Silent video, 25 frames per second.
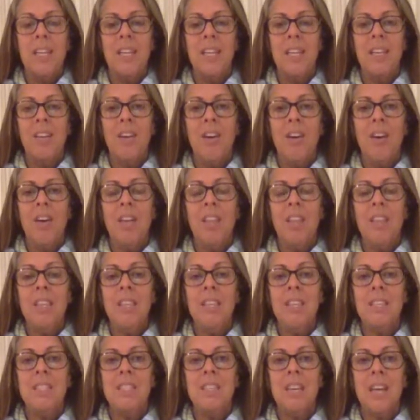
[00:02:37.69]
And on
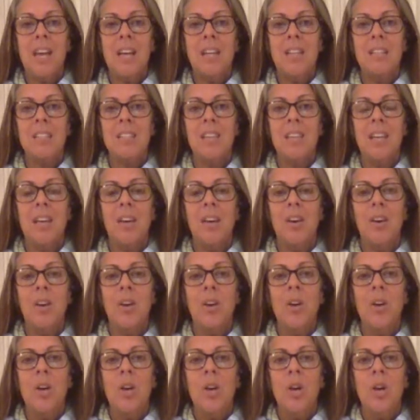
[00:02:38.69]
this exhale,